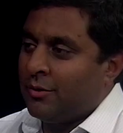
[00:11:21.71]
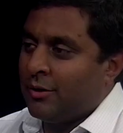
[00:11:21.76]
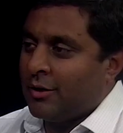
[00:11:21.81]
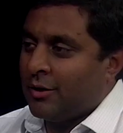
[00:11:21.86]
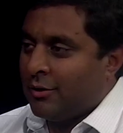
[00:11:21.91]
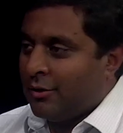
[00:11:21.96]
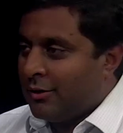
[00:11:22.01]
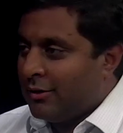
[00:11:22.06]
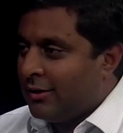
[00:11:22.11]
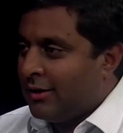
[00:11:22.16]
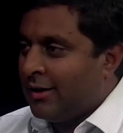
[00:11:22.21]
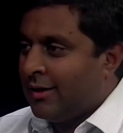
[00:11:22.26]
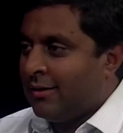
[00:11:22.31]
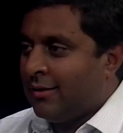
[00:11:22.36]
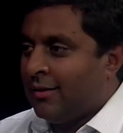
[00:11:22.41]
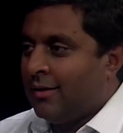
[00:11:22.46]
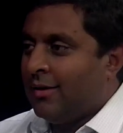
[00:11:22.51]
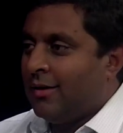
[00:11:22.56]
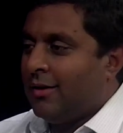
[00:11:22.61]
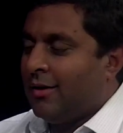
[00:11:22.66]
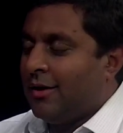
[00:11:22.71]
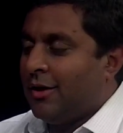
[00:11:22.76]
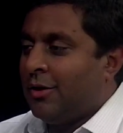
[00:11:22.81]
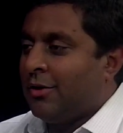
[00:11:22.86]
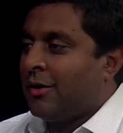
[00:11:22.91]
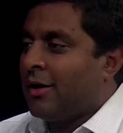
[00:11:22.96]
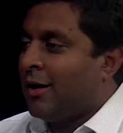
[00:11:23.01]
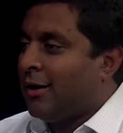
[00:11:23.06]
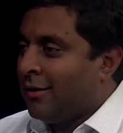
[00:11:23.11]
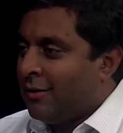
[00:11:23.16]
are currently, you know,
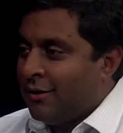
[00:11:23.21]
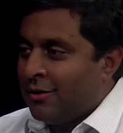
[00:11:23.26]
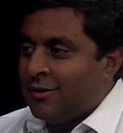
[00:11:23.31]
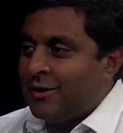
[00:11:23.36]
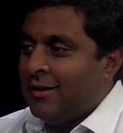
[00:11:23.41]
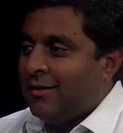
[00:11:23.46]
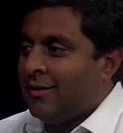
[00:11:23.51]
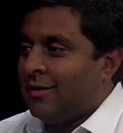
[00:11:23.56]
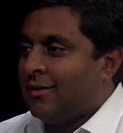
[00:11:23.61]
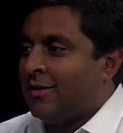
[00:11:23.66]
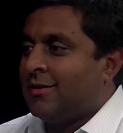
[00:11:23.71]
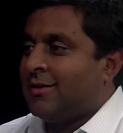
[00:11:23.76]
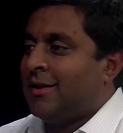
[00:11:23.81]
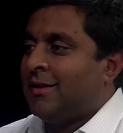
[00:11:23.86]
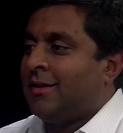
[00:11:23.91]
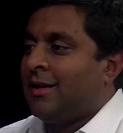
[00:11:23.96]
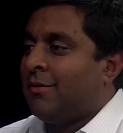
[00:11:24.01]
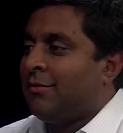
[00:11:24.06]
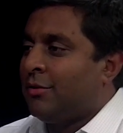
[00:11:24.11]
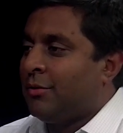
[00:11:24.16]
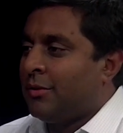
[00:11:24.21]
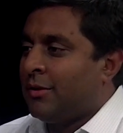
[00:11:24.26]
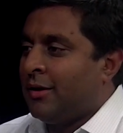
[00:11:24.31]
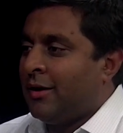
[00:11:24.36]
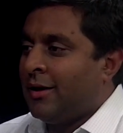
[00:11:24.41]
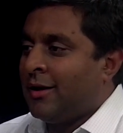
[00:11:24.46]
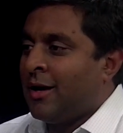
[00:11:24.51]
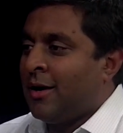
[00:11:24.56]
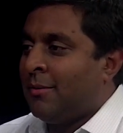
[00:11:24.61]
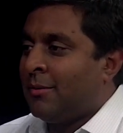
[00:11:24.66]
cutting their teeth at the seed level with an
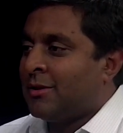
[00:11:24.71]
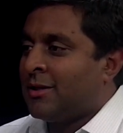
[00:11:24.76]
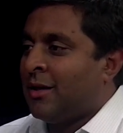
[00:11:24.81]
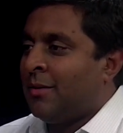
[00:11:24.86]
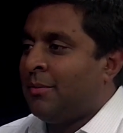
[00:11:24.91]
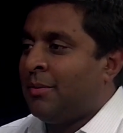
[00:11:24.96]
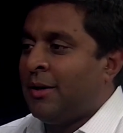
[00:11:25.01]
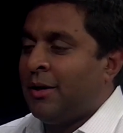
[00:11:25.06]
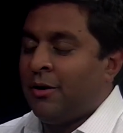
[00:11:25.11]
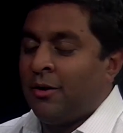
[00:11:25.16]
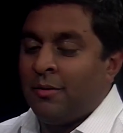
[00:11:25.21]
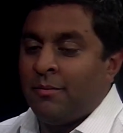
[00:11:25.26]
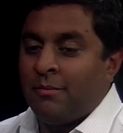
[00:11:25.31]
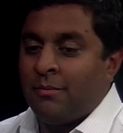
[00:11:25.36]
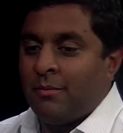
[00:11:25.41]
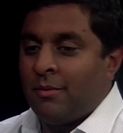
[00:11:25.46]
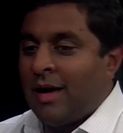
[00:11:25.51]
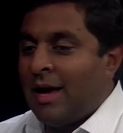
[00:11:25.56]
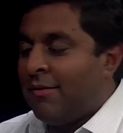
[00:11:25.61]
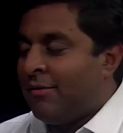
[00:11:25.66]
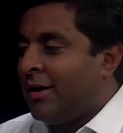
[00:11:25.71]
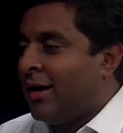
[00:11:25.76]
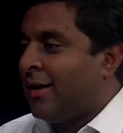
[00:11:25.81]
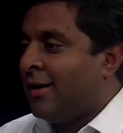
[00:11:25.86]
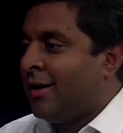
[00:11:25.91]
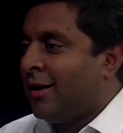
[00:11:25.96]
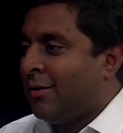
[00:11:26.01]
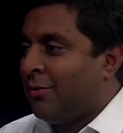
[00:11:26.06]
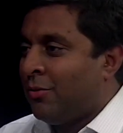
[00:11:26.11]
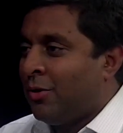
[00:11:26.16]
e-commerce company or have an
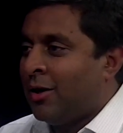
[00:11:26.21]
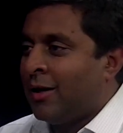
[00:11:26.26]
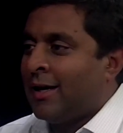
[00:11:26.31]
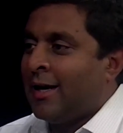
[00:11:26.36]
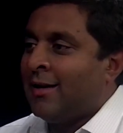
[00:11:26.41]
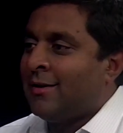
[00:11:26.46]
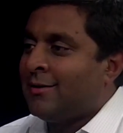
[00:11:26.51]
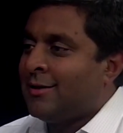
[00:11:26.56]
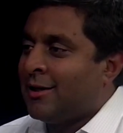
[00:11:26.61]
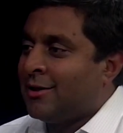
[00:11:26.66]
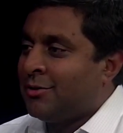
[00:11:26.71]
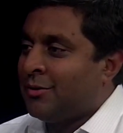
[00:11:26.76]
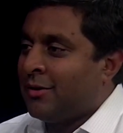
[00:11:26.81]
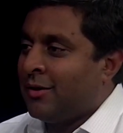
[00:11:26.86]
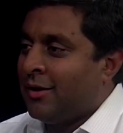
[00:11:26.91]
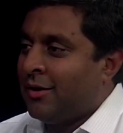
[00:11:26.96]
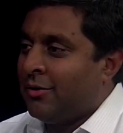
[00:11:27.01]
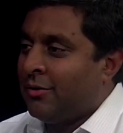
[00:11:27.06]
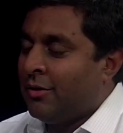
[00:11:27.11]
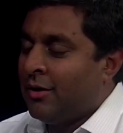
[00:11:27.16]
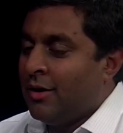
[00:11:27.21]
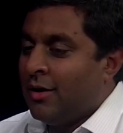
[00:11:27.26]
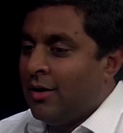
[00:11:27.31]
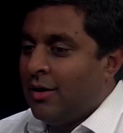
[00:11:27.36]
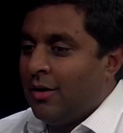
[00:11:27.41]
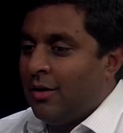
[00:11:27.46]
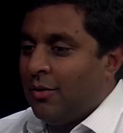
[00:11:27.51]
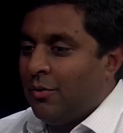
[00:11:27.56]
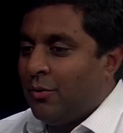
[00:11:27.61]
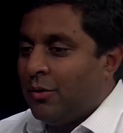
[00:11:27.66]
idea and want to get in touch with you.
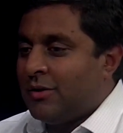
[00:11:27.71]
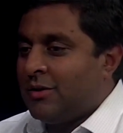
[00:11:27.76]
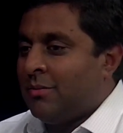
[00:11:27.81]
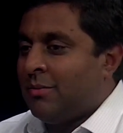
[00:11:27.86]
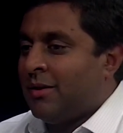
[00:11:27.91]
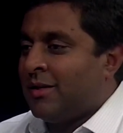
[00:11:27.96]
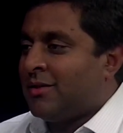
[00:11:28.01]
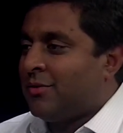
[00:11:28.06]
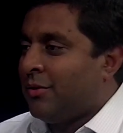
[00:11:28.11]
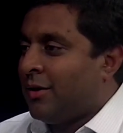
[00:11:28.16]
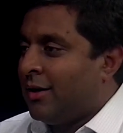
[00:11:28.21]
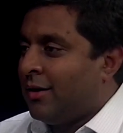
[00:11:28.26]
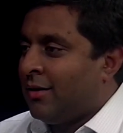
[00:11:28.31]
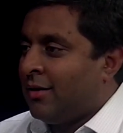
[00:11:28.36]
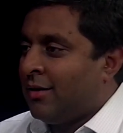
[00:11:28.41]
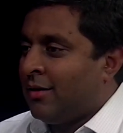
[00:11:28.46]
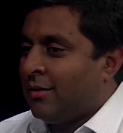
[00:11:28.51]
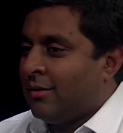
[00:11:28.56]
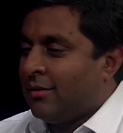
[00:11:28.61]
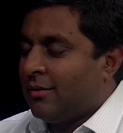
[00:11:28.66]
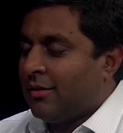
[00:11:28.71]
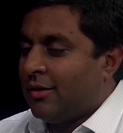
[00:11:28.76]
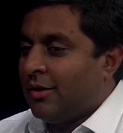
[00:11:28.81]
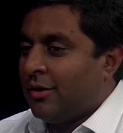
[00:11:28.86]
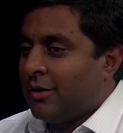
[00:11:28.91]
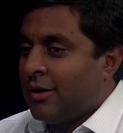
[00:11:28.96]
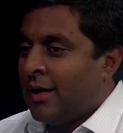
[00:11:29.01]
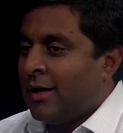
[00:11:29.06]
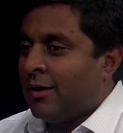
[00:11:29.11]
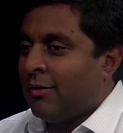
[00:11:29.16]
What's the best way to, you know,
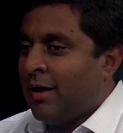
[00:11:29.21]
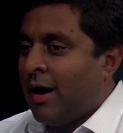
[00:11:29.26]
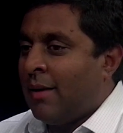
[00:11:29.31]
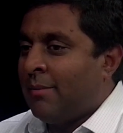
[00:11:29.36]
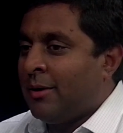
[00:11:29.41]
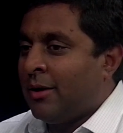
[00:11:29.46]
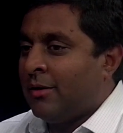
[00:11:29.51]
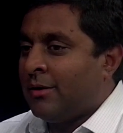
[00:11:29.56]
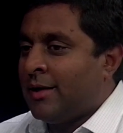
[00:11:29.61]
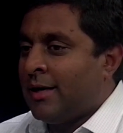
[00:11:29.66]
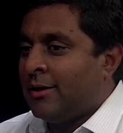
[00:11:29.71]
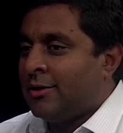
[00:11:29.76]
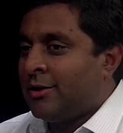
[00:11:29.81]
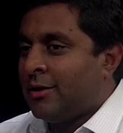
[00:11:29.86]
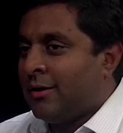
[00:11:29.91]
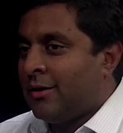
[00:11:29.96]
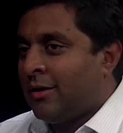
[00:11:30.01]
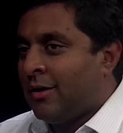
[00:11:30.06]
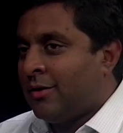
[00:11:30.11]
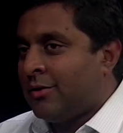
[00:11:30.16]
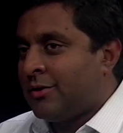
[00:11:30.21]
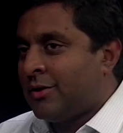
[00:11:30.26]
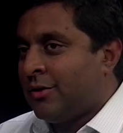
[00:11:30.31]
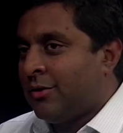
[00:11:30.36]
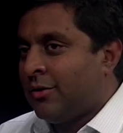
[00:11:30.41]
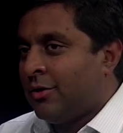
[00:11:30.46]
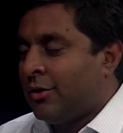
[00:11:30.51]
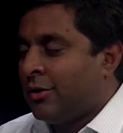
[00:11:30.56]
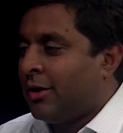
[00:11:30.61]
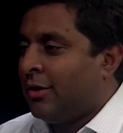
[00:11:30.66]
kind of grab your attention and also
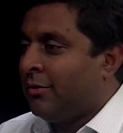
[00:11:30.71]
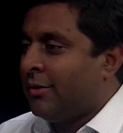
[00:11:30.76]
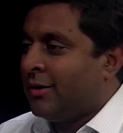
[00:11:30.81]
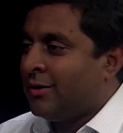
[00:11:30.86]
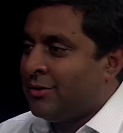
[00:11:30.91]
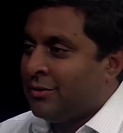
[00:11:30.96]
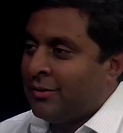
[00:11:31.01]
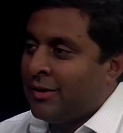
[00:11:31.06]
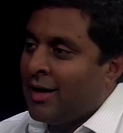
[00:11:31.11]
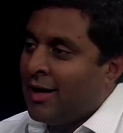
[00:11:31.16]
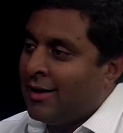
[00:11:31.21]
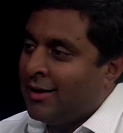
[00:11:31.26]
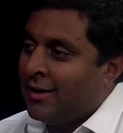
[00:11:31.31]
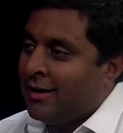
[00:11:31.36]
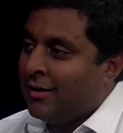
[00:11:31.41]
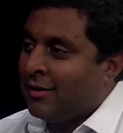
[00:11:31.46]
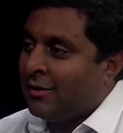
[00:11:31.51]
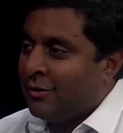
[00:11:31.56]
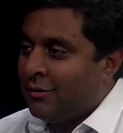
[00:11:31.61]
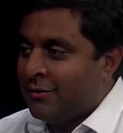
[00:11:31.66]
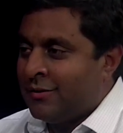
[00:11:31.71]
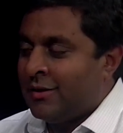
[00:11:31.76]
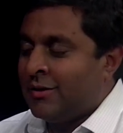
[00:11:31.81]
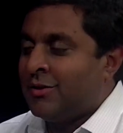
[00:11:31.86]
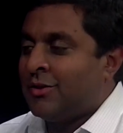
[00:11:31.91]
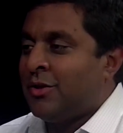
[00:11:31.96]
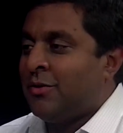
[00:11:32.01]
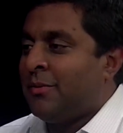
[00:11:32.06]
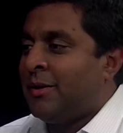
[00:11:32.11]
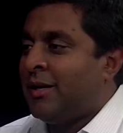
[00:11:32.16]
hook you into an idea? You've seen
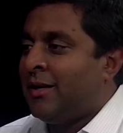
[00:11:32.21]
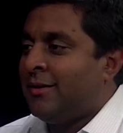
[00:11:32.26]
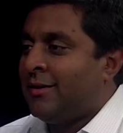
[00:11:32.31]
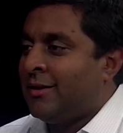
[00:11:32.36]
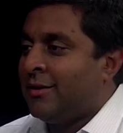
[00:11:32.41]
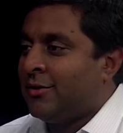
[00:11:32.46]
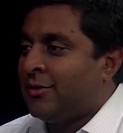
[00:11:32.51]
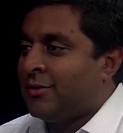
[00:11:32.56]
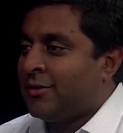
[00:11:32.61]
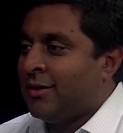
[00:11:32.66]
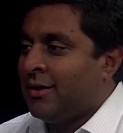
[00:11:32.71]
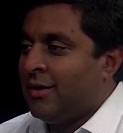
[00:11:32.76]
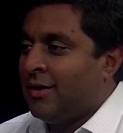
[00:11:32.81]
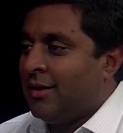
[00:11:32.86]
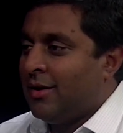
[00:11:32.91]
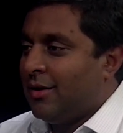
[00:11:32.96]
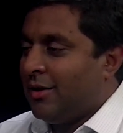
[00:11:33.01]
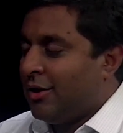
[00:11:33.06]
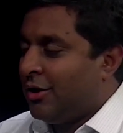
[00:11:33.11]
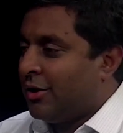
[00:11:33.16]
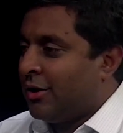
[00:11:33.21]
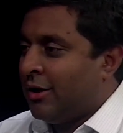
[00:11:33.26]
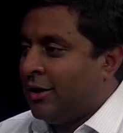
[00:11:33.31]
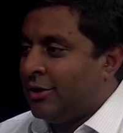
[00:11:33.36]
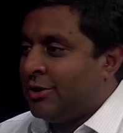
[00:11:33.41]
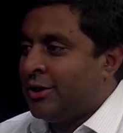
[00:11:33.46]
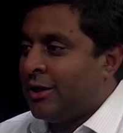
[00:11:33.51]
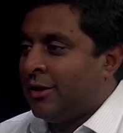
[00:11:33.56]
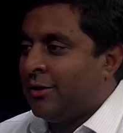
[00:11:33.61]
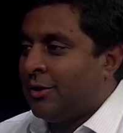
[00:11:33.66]
so many deals. You know, can you
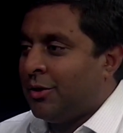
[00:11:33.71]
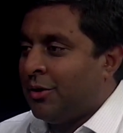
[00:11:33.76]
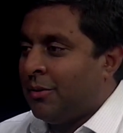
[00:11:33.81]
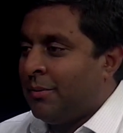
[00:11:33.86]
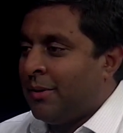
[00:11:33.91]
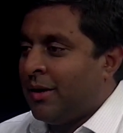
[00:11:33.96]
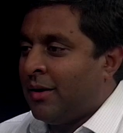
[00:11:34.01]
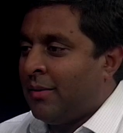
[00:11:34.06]
share a little bit